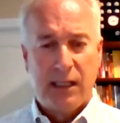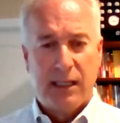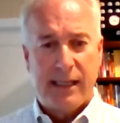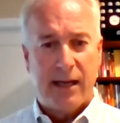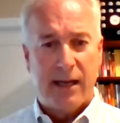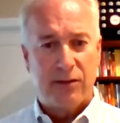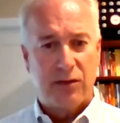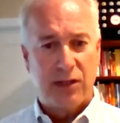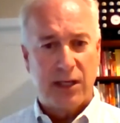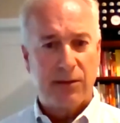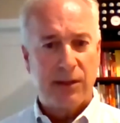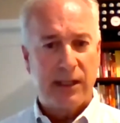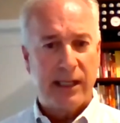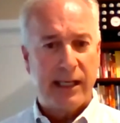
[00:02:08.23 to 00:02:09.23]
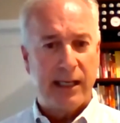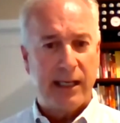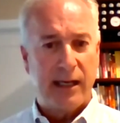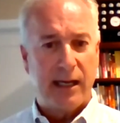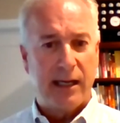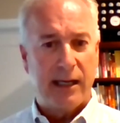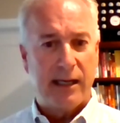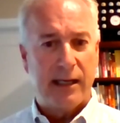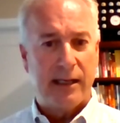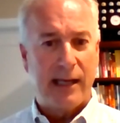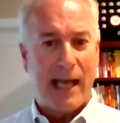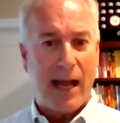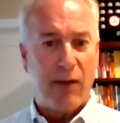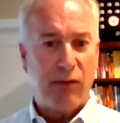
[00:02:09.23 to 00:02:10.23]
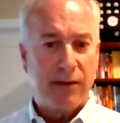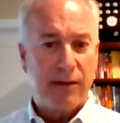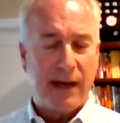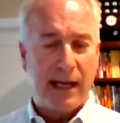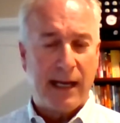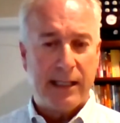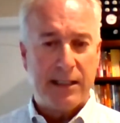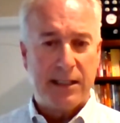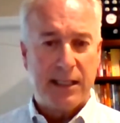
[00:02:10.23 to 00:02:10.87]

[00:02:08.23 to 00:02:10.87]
Now, generally, our advice